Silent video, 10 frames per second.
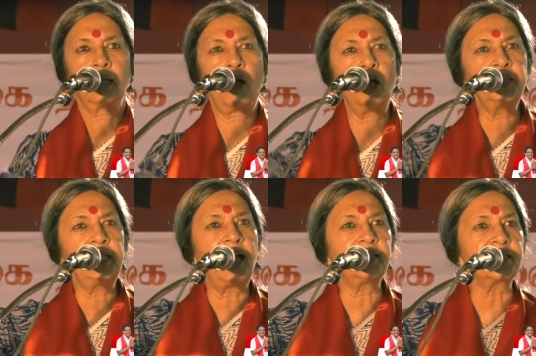On
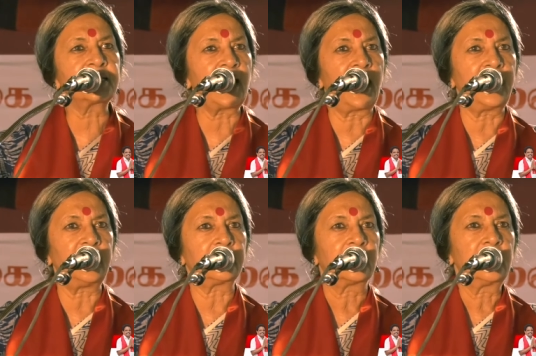the other
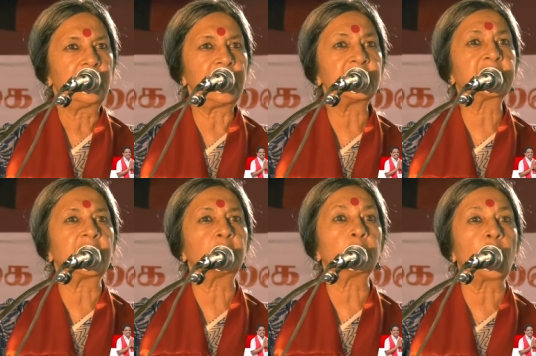side is
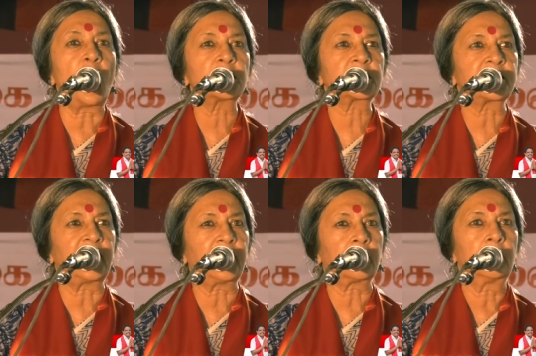the
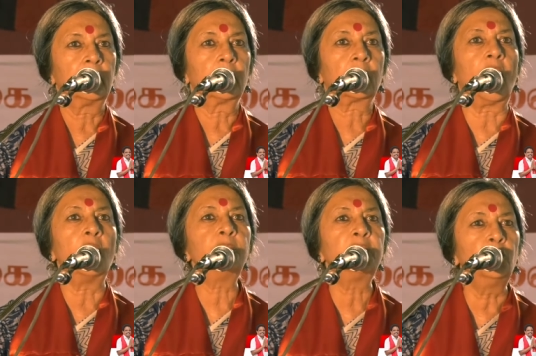toxic
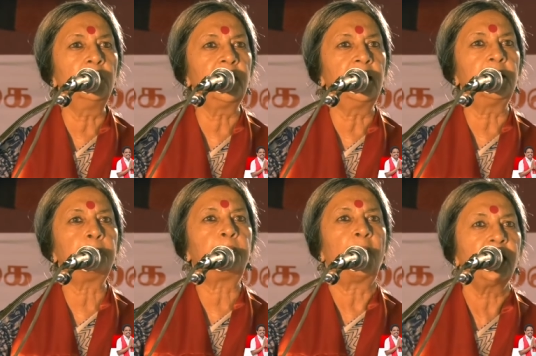communal
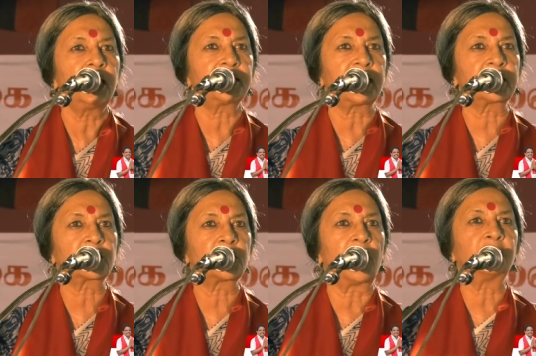
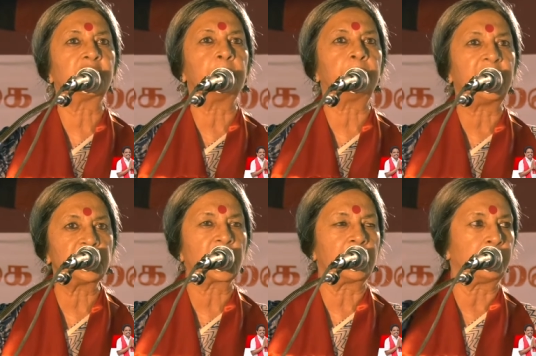politics of the
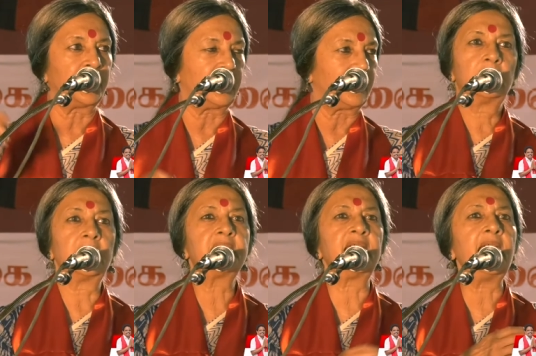B J P.
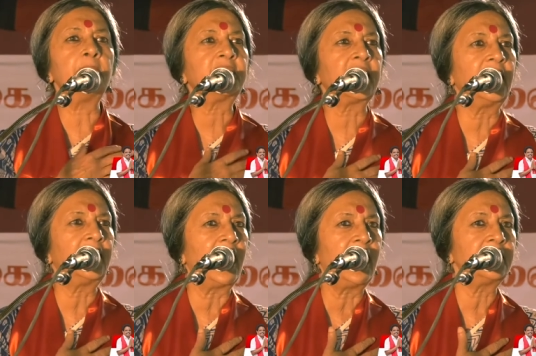The D M K
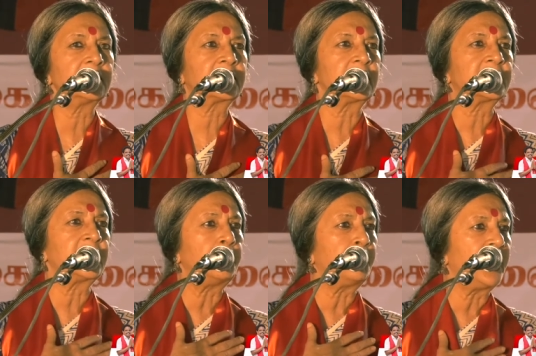alliance, the
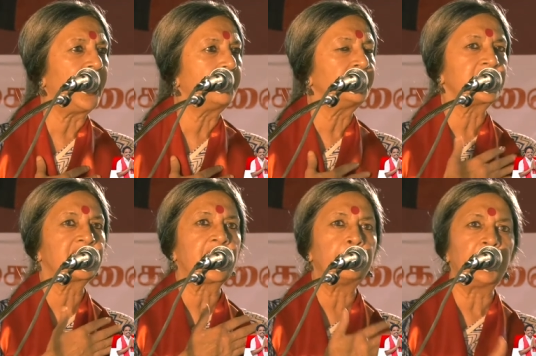C P M, the
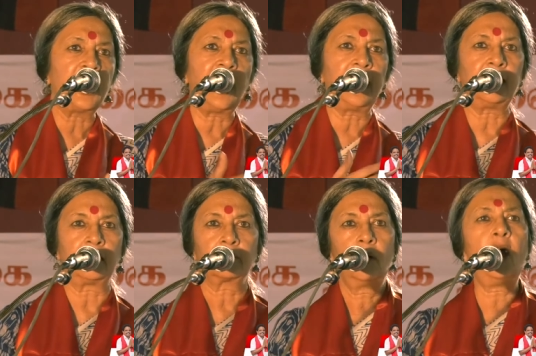C P
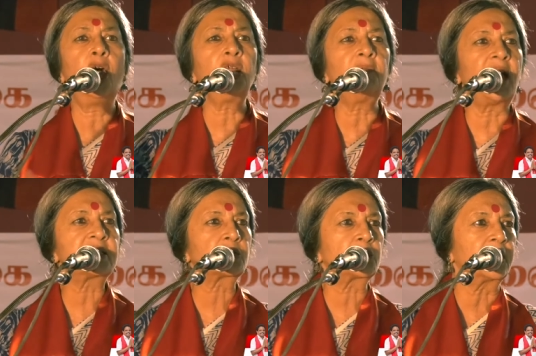I, all of
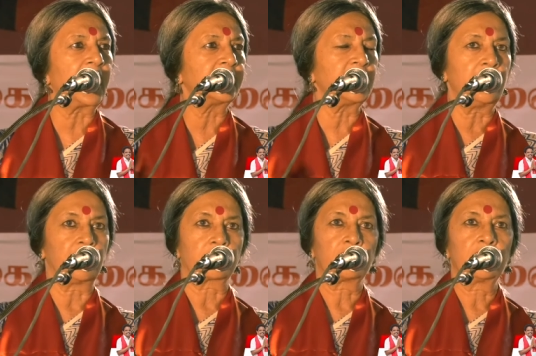us together,